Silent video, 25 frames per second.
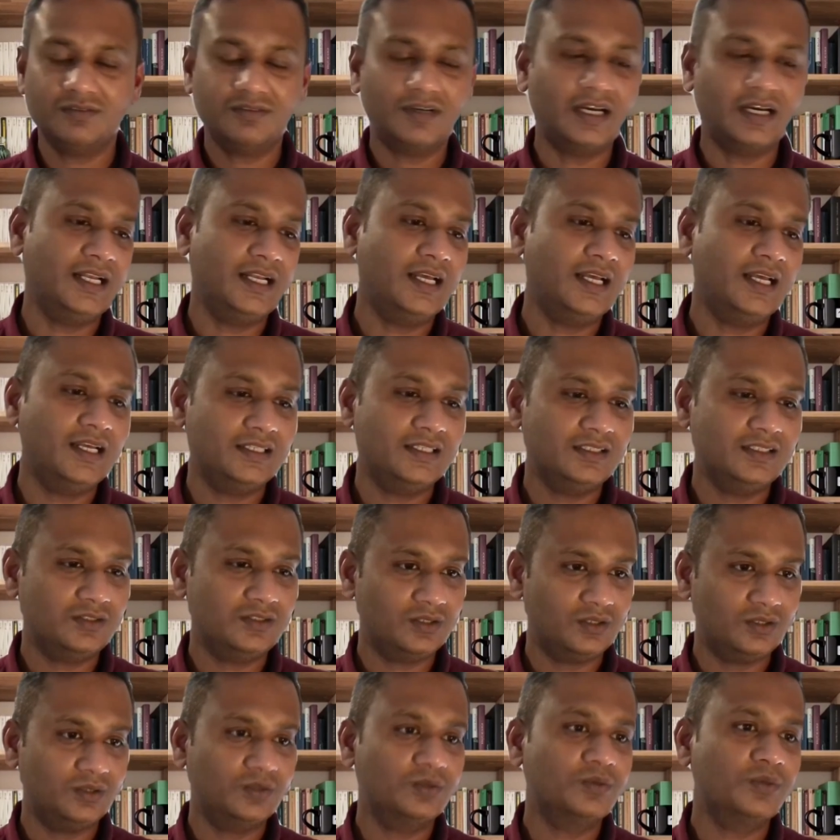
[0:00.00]
finance
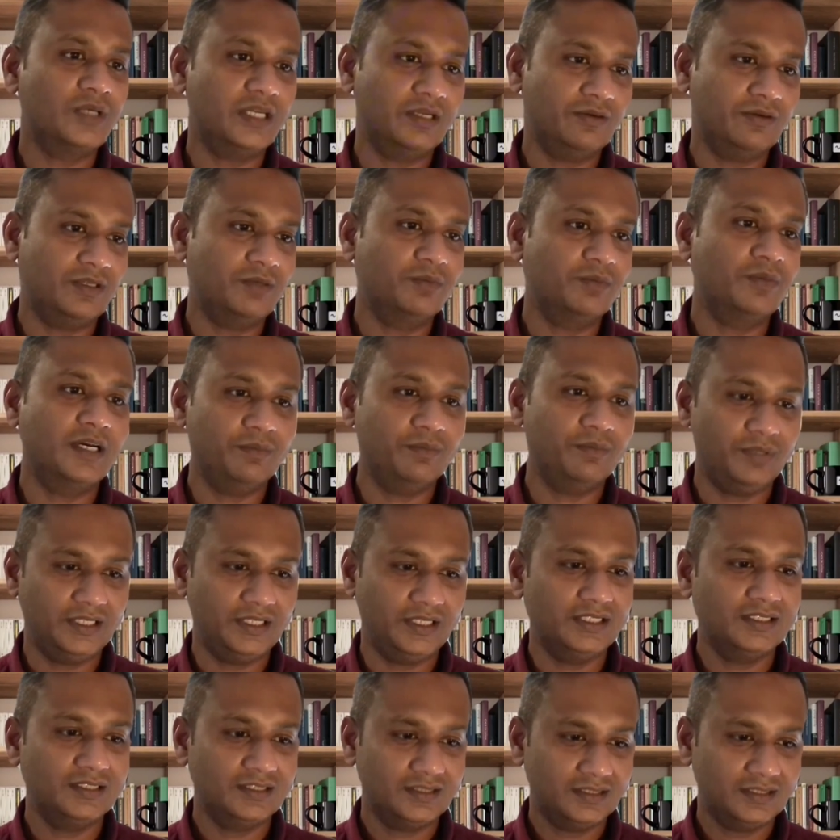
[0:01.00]
or whatever it might be.